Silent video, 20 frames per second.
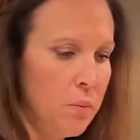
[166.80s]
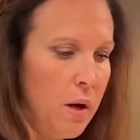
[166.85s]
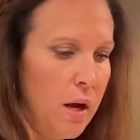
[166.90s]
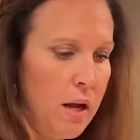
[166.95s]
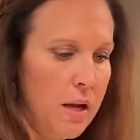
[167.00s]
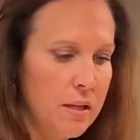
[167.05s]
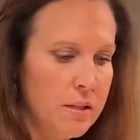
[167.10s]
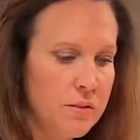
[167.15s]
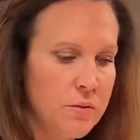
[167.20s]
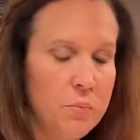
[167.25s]

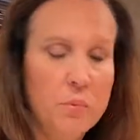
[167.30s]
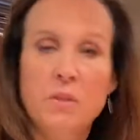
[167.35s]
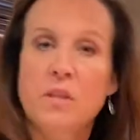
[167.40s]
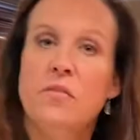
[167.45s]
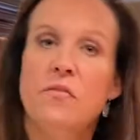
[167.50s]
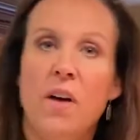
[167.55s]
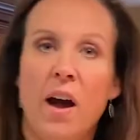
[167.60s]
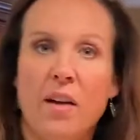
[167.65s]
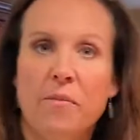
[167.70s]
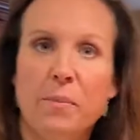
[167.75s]
was, when
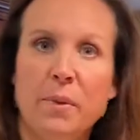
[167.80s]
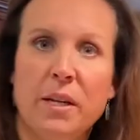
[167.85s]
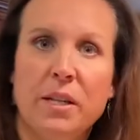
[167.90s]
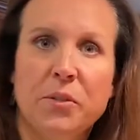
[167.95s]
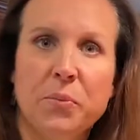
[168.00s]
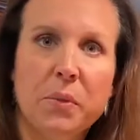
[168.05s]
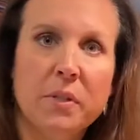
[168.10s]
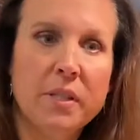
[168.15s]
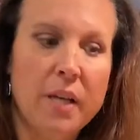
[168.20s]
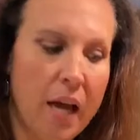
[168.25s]
the 5
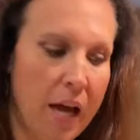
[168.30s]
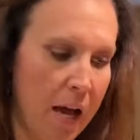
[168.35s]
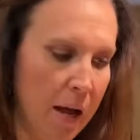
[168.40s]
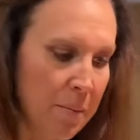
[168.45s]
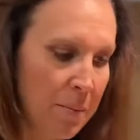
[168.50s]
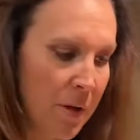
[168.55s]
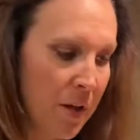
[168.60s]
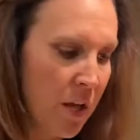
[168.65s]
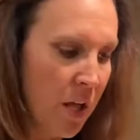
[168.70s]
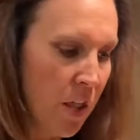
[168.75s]
minutes was
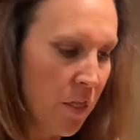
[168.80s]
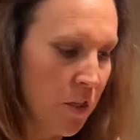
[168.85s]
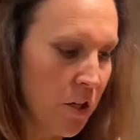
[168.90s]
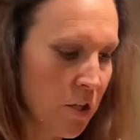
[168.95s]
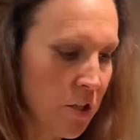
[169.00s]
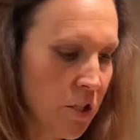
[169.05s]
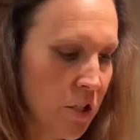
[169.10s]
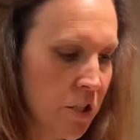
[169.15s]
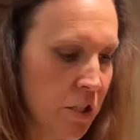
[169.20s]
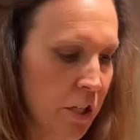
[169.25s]
up,
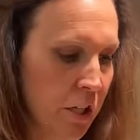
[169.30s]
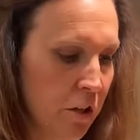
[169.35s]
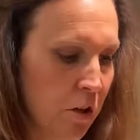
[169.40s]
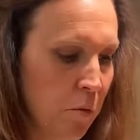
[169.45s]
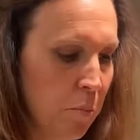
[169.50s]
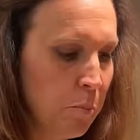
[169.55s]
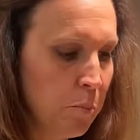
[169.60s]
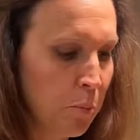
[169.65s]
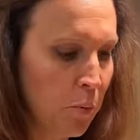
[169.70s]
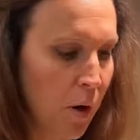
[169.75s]
they're
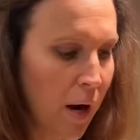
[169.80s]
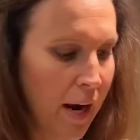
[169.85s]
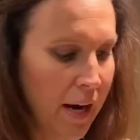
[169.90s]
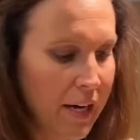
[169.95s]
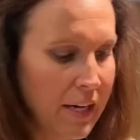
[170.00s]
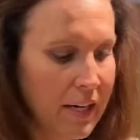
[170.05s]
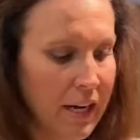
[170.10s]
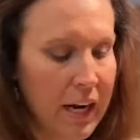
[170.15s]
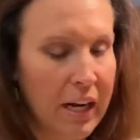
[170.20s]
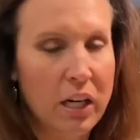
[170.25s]
still
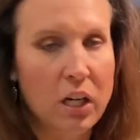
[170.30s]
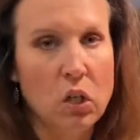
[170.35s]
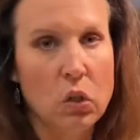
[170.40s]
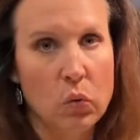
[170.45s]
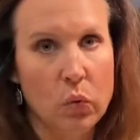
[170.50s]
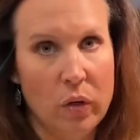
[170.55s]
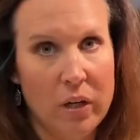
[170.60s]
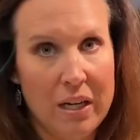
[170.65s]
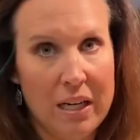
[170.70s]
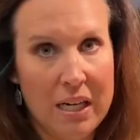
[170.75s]
bright and
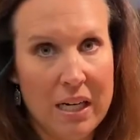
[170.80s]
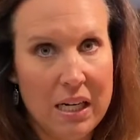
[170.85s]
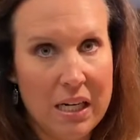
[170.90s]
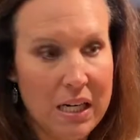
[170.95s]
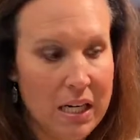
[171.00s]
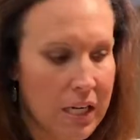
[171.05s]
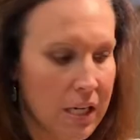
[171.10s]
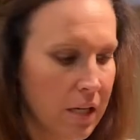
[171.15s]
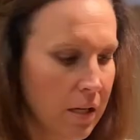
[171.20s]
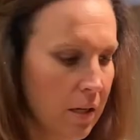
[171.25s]

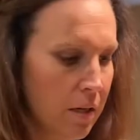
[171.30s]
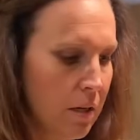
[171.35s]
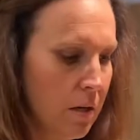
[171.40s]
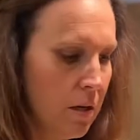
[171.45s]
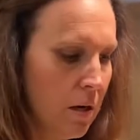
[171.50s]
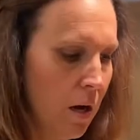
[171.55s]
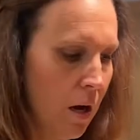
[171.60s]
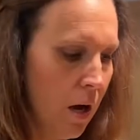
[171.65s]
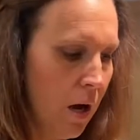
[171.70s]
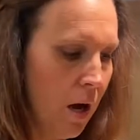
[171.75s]
green.
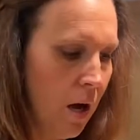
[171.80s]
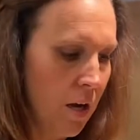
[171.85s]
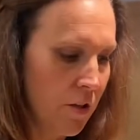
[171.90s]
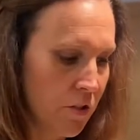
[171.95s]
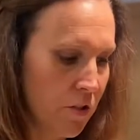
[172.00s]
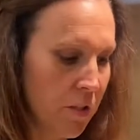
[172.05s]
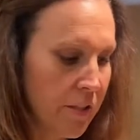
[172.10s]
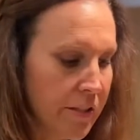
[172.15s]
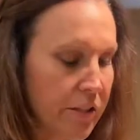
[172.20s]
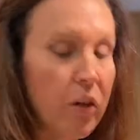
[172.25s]
So
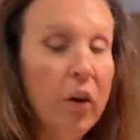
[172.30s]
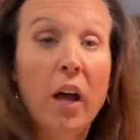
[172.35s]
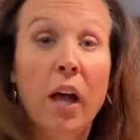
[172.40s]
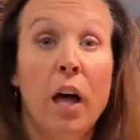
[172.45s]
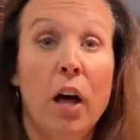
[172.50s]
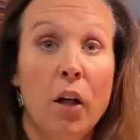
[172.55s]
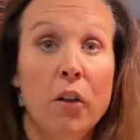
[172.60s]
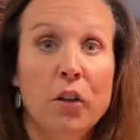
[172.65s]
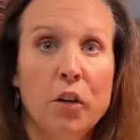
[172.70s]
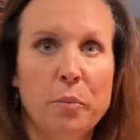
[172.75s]
they still
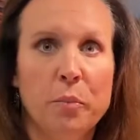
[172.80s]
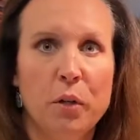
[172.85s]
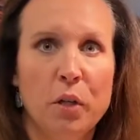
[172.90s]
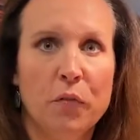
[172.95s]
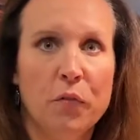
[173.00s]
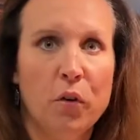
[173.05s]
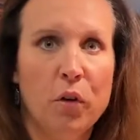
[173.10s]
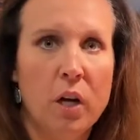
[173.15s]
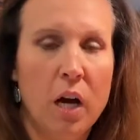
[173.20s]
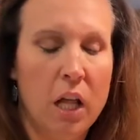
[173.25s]
held their
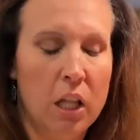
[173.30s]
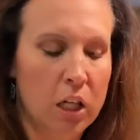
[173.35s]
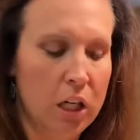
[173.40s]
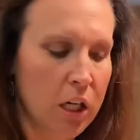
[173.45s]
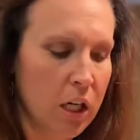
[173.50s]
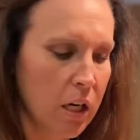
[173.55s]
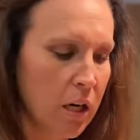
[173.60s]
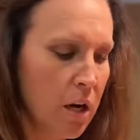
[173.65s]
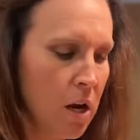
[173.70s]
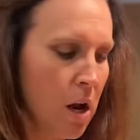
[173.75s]
beautiful
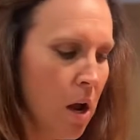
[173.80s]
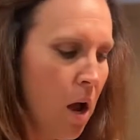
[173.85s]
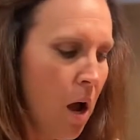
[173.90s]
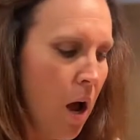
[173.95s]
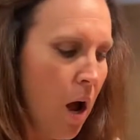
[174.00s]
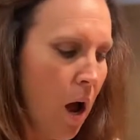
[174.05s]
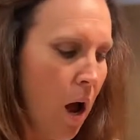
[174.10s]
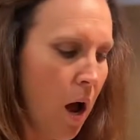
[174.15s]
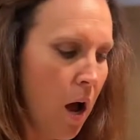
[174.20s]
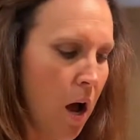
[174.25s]
color.
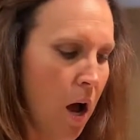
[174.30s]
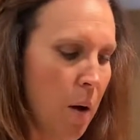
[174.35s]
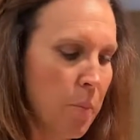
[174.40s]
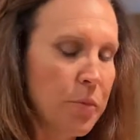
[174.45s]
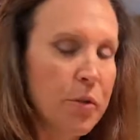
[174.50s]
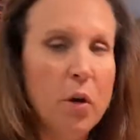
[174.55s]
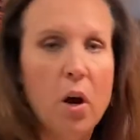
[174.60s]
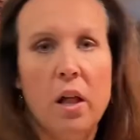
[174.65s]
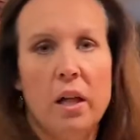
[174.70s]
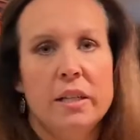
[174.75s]

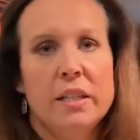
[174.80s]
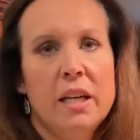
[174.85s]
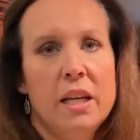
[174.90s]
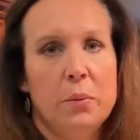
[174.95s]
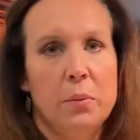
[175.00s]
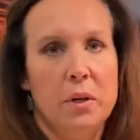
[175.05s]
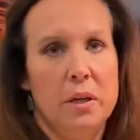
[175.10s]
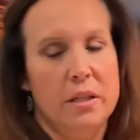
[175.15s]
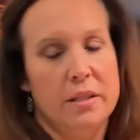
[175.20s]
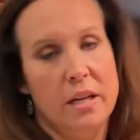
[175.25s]
So all I
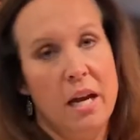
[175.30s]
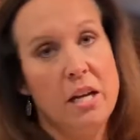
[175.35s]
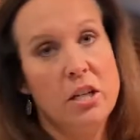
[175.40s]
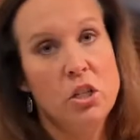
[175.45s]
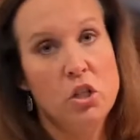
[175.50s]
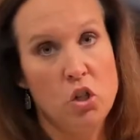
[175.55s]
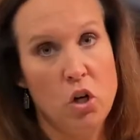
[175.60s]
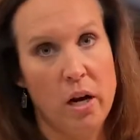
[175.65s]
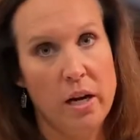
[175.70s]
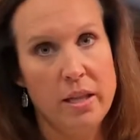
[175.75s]
did was I
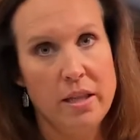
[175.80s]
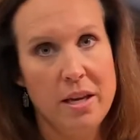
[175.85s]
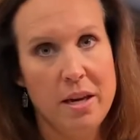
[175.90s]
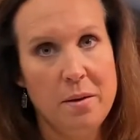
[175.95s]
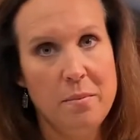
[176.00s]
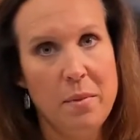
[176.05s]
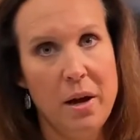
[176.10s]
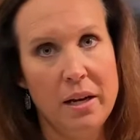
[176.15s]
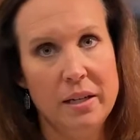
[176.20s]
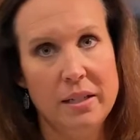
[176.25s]
strained
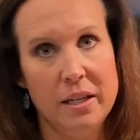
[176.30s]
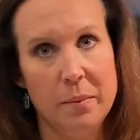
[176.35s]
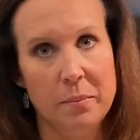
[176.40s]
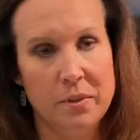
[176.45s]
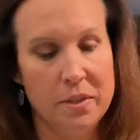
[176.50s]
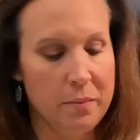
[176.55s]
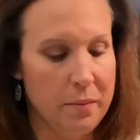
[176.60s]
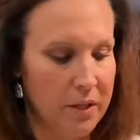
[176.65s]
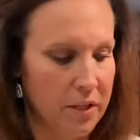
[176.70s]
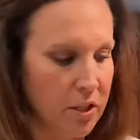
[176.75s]
them. I
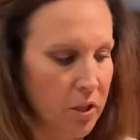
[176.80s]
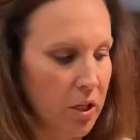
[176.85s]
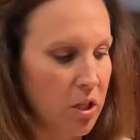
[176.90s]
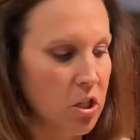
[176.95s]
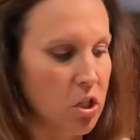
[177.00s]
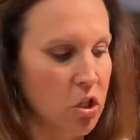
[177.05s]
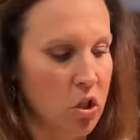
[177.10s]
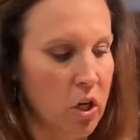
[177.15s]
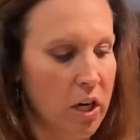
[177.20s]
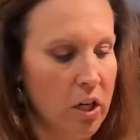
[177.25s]
dumped them into a
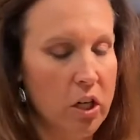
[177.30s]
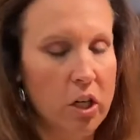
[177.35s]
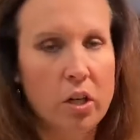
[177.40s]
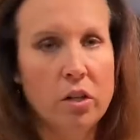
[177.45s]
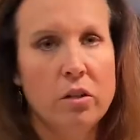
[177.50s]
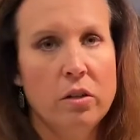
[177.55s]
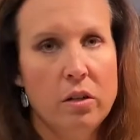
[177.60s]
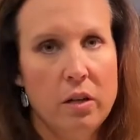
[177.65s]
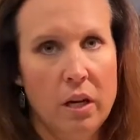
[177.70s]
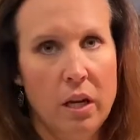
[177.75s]

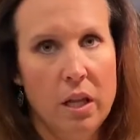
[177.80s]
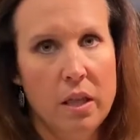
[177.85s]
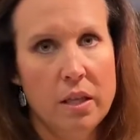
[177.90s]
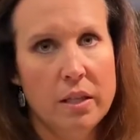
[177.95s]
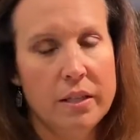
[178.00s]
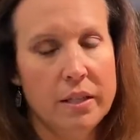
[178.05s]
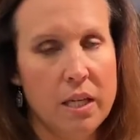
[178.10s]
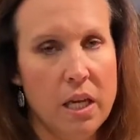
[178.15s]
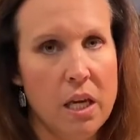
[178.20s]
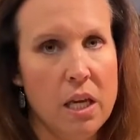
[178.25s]
strainer in the
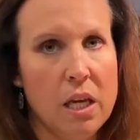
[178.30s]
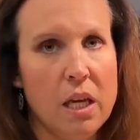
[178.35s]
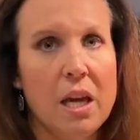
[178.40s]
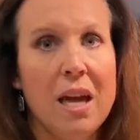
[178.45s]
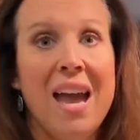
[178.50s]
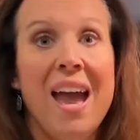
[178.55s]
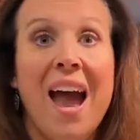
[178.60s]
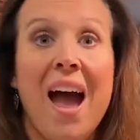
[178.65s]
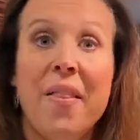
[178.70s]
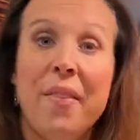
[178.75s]
sink,
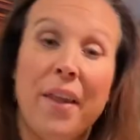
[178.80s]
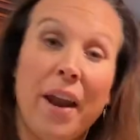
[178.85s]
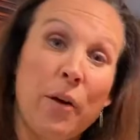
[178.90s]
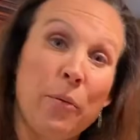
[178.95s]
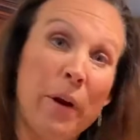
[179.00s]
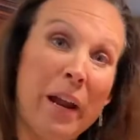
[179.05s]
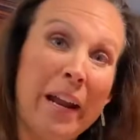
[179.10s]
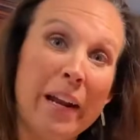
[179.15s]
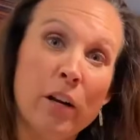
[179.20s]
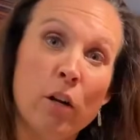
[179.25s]
and then I
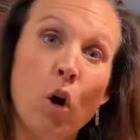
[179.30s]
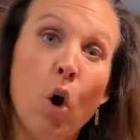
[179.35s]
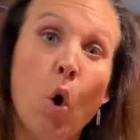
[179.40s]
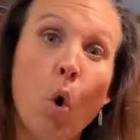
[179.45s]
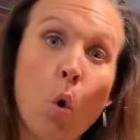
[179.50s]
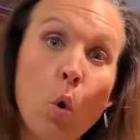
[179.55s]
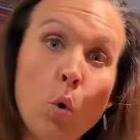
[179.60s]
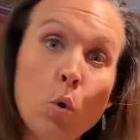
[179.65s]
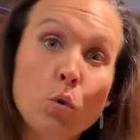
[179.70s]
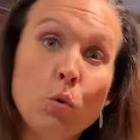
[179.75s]
ran
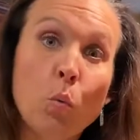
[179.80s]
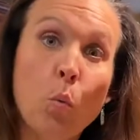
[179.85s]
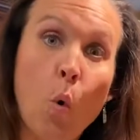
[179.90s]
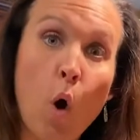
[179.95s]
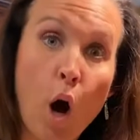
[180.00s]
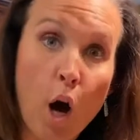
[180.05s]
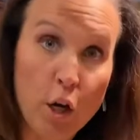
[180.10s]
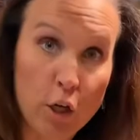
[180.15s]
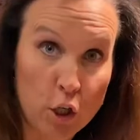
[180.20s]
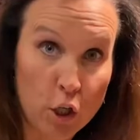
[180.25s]
cold
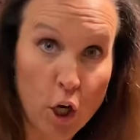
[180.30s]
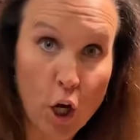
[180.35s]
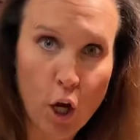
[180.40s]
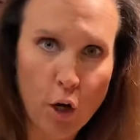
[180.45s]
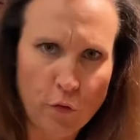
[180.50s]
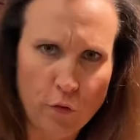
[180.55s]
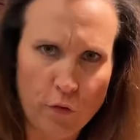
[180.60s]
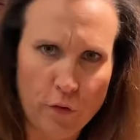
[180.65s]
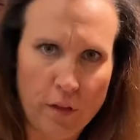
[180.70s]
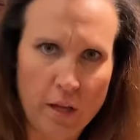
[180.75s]
water
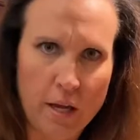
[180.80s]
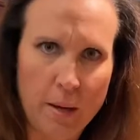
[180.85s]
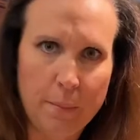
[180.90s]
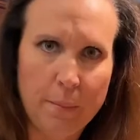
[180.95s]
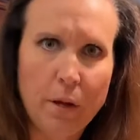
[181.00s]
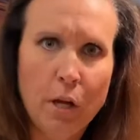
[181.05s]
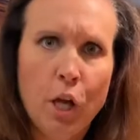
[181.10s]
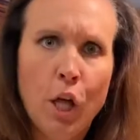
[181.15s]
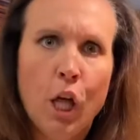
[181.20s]
over them.